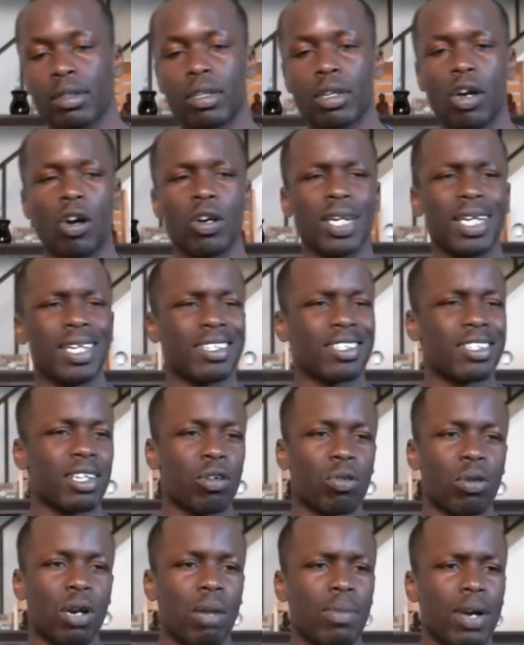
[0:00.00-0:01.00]

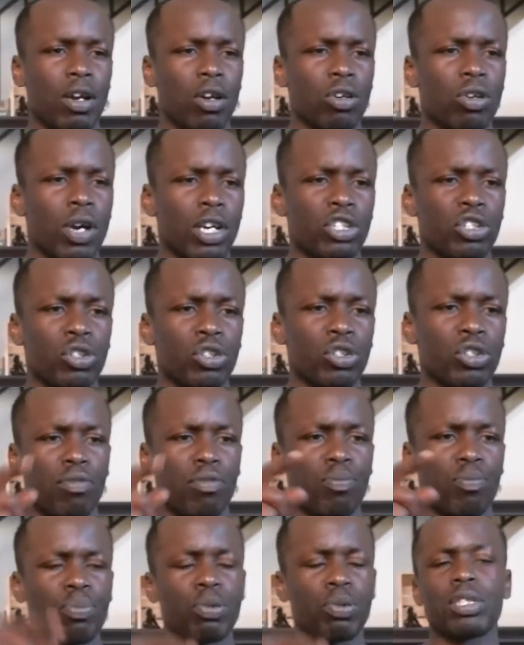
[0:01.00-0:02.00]
Instagram, I don't know, I should
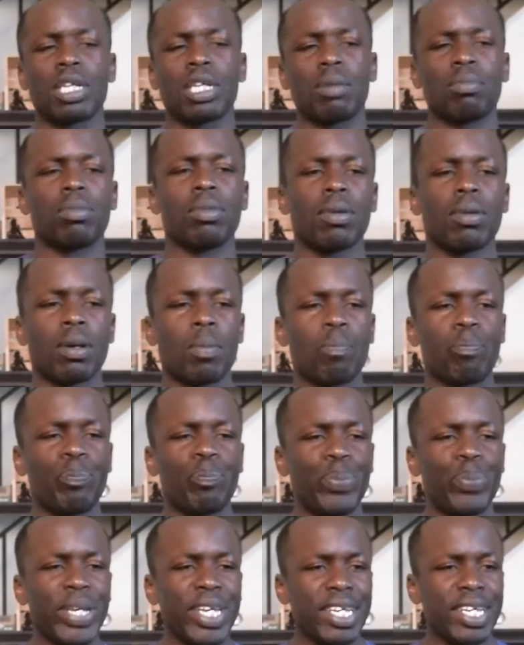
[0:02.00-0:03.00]
have put some
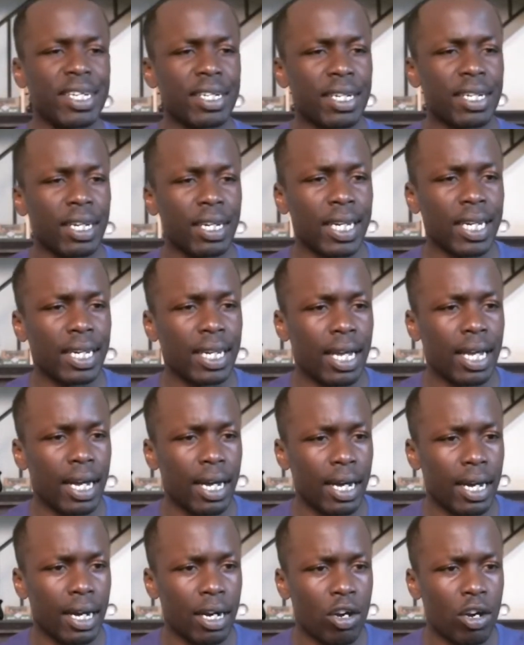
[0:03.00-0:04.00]
pinned
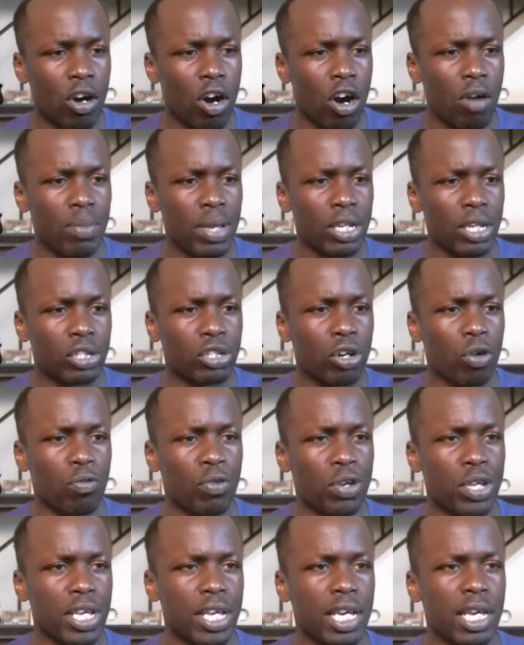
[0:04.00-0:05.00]
comment over
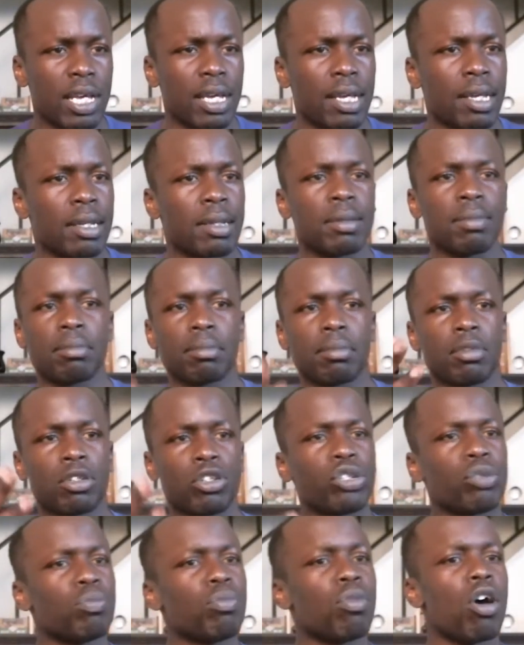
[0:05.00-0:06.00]
here.
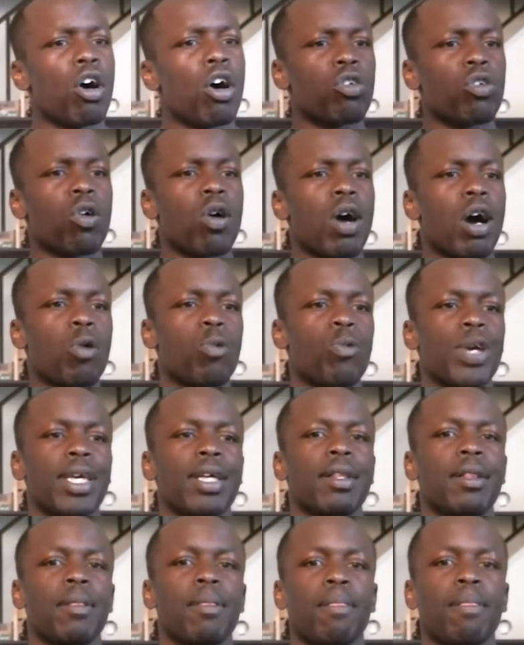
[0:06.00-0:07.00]
Tomorrow I
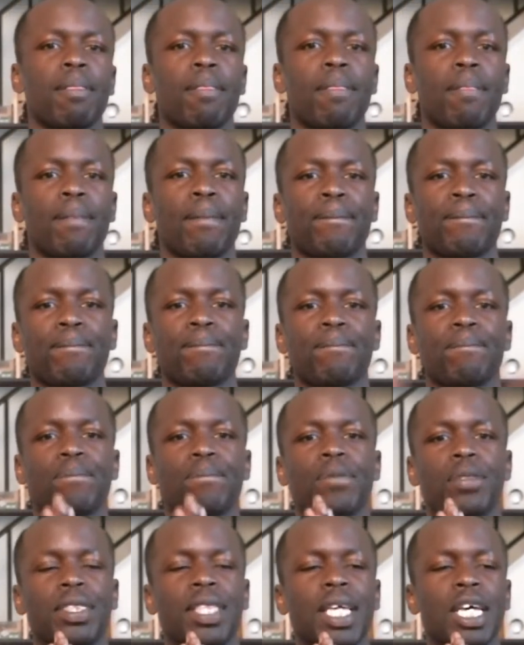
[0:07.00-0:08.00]
will.
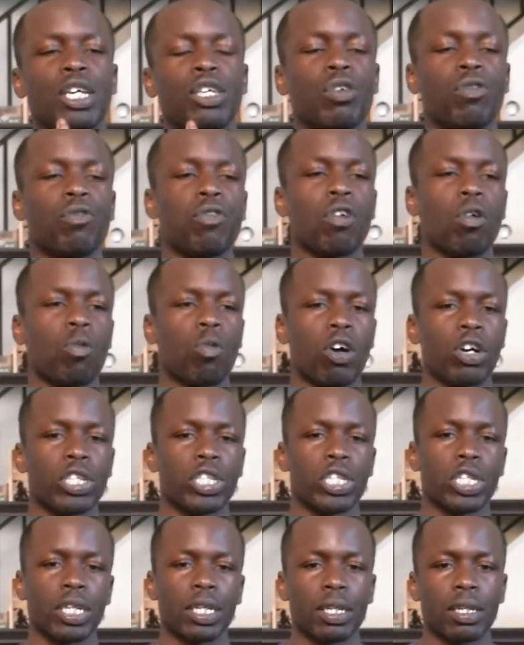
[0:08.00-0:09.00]
Thank you for
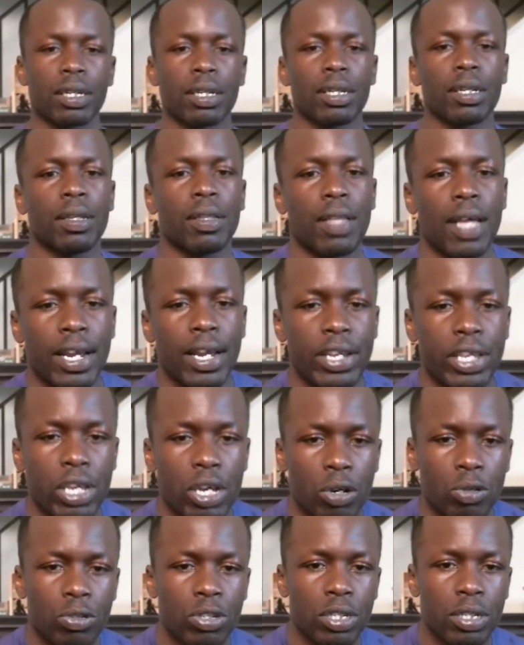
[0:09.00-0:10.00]
watching.
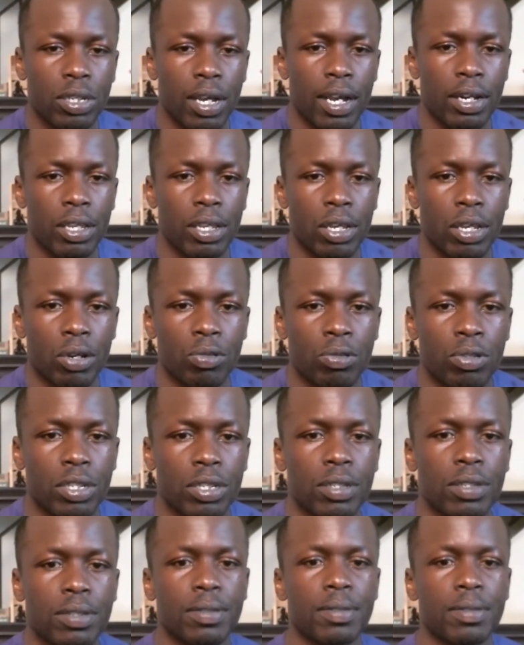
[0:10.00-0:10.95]
Adios, adios.